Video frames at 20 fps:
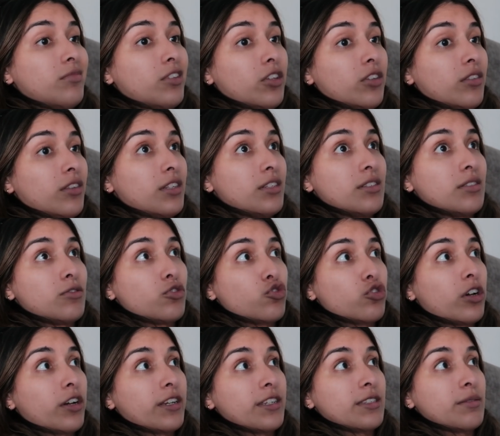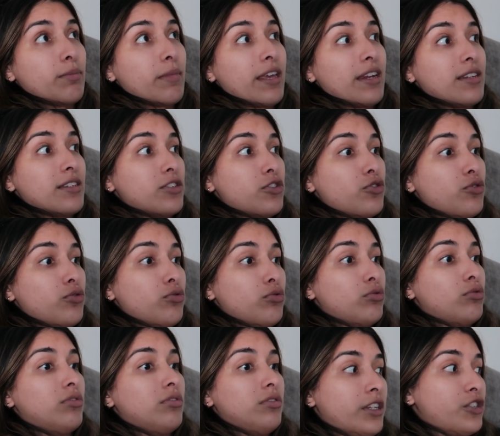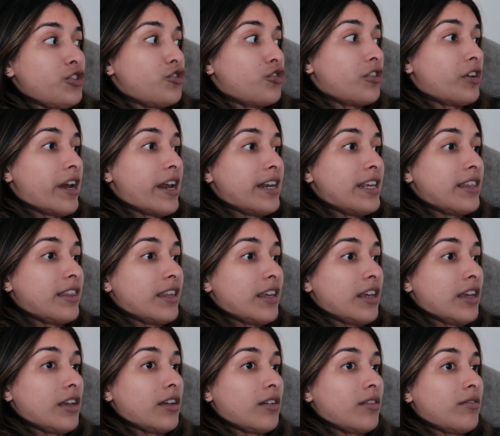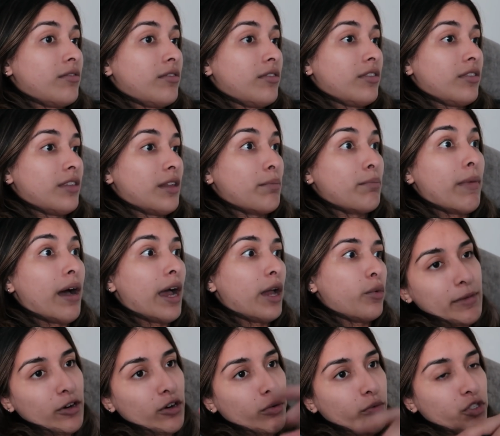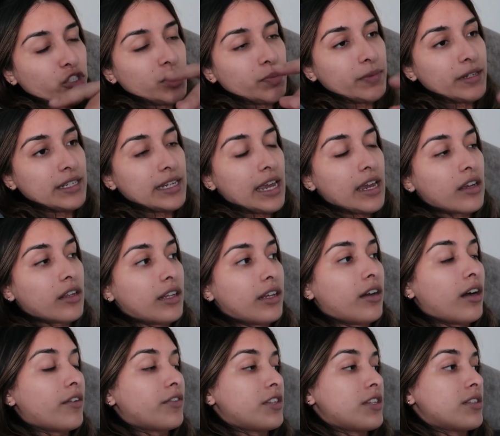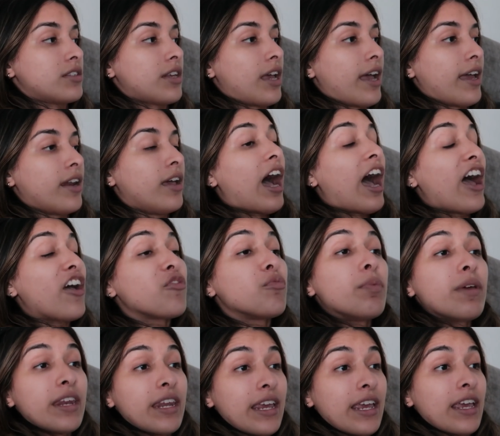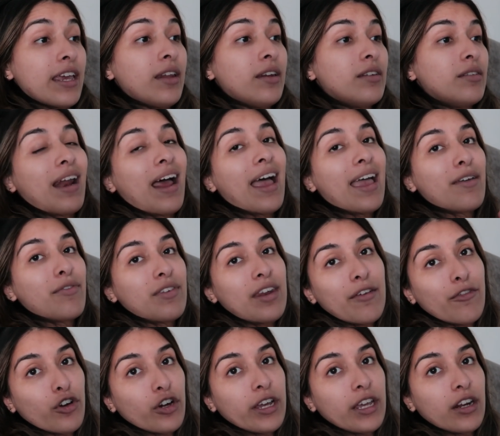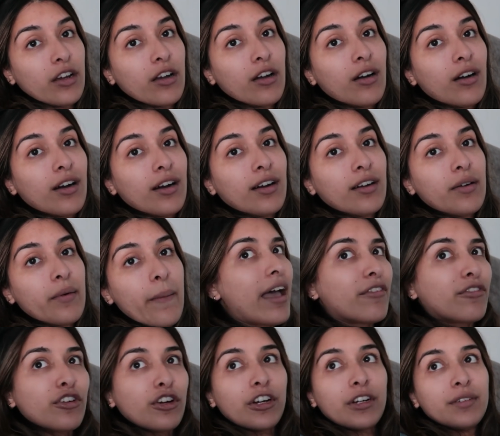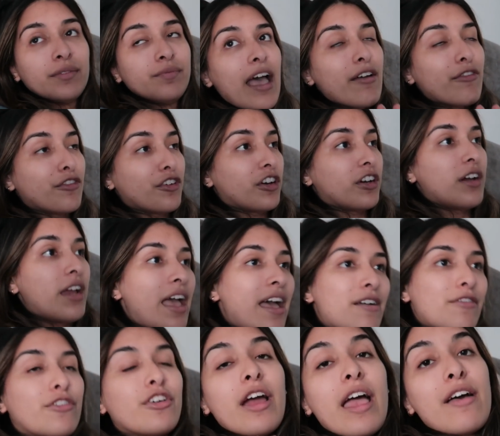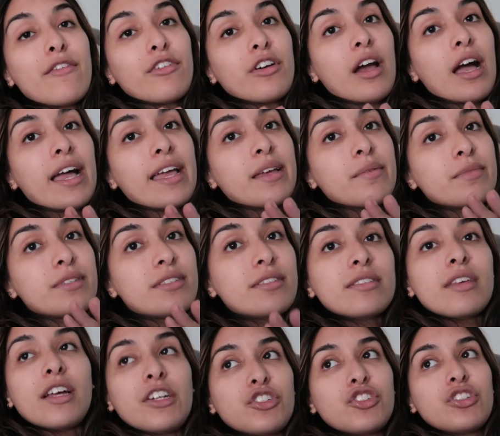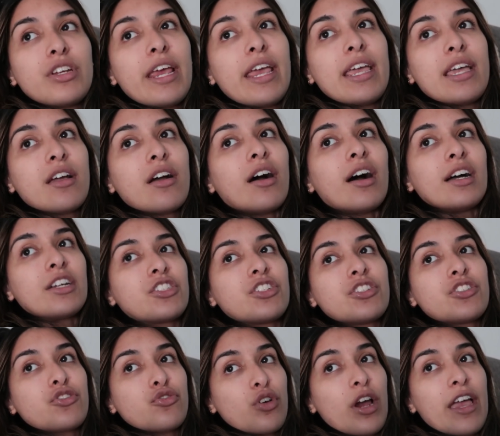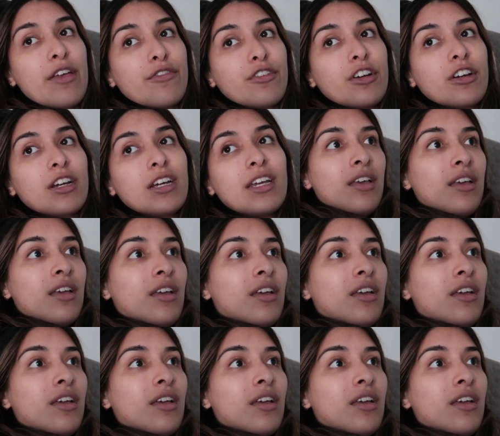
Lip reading: this truck is meant to endure anything. And then my mirror would just be dangling off to the side. I've been hit, but I have never hit a car ever, ever, ever, ever. I am such a cautious driver.